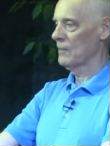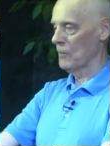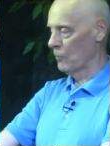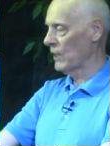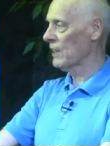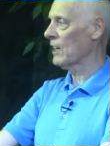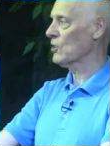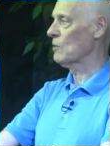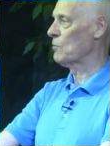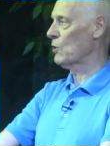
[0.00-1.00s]
But we can
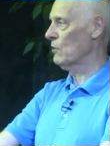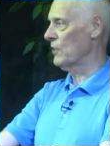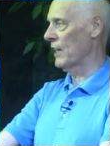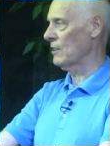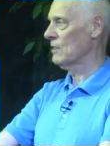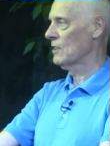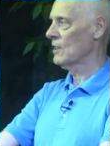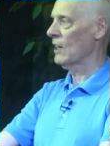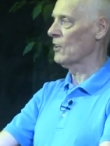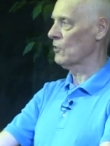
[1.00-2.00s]
actually prove that
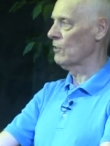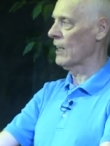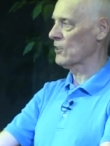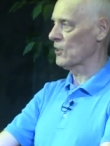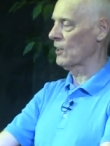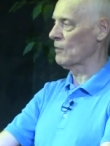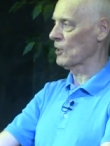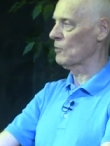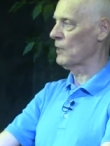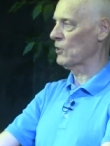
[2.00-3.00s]
uh, through
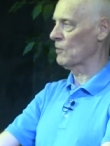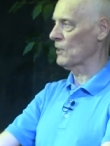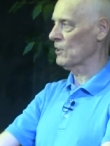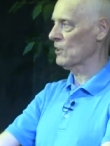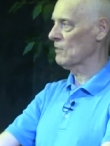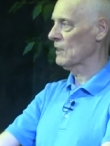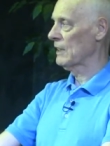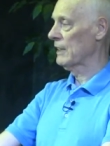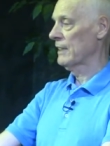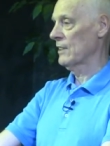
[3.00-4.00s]
astronomical measurements.
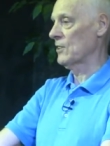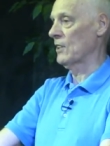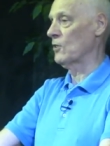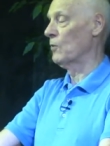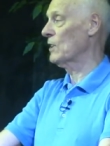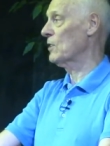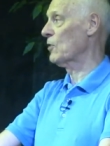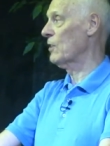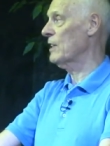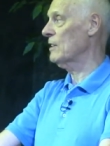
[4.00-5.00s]
Say to what
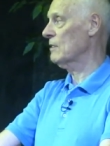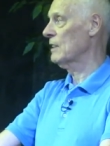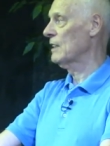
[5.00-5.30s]
degree?